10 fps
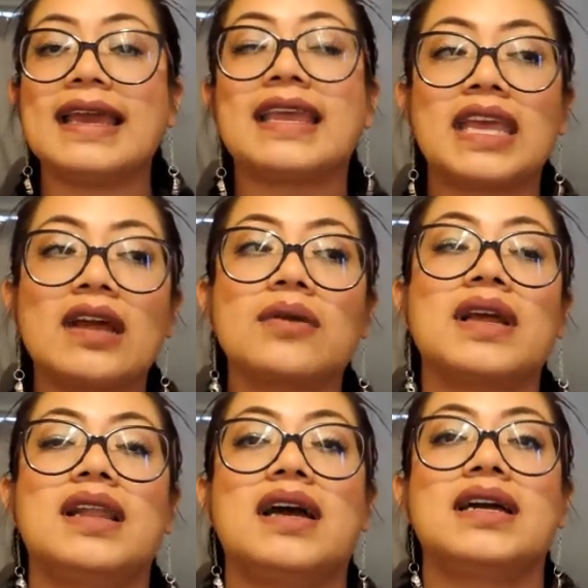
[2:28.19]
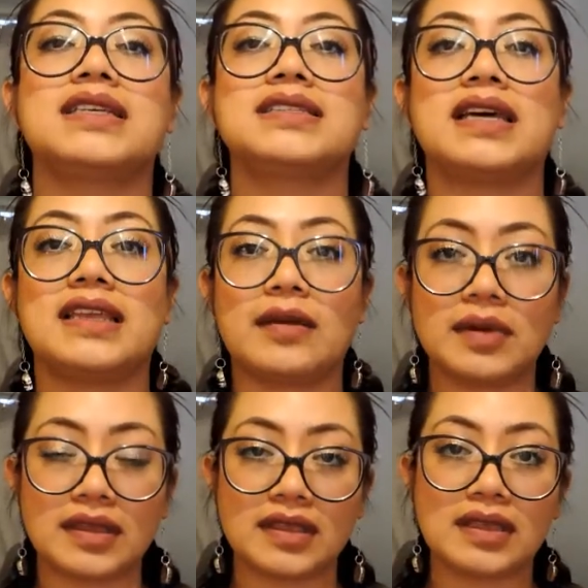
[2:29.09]
and he realized that
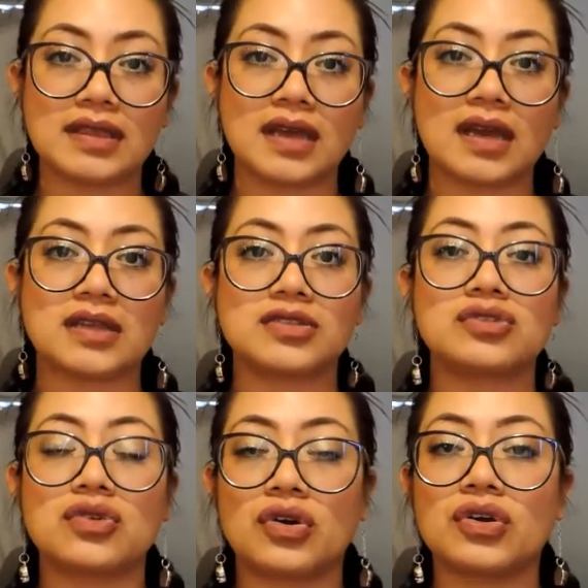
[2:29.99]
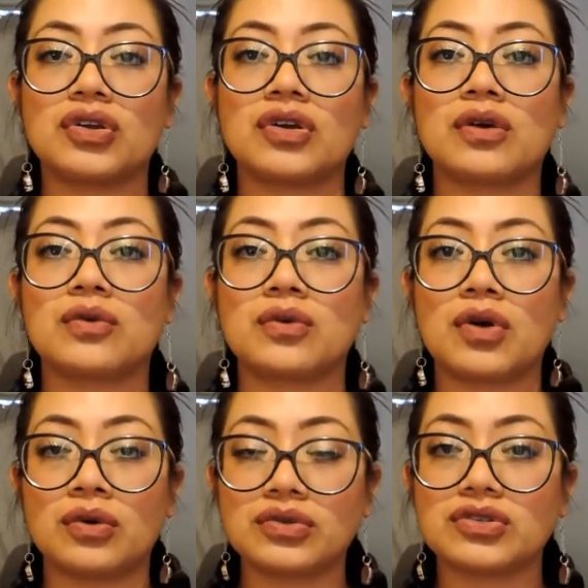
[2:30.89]
everything that Troy
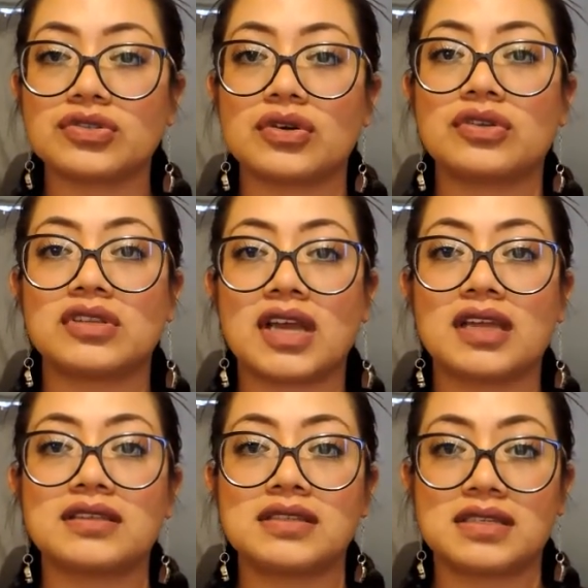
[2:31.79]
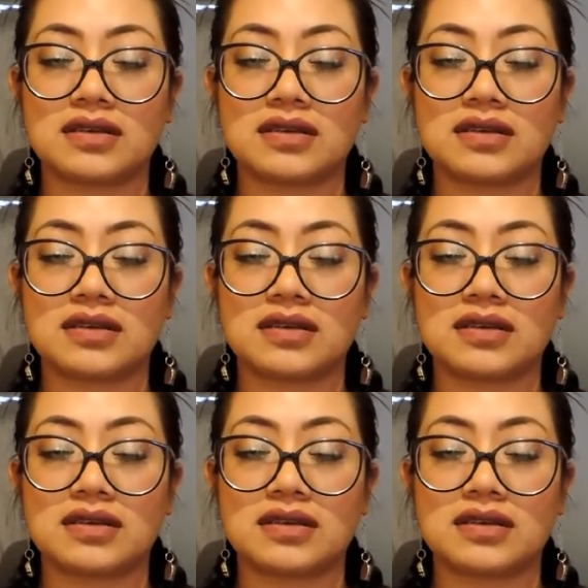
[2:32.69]
wrote on that